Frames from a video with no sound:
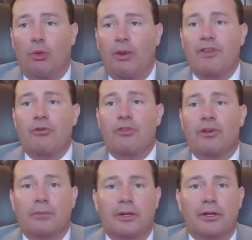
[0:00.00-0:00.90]
review
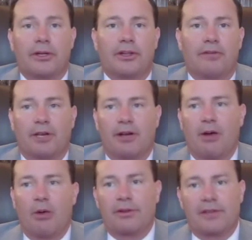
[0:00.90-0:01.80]
them to figure
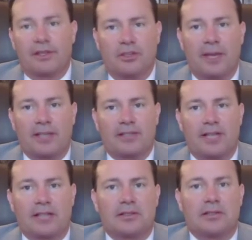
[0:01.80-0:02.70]
out whether they still make
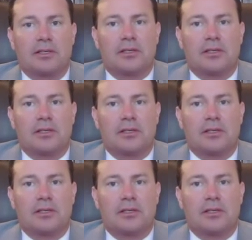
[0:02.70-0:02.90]
sense.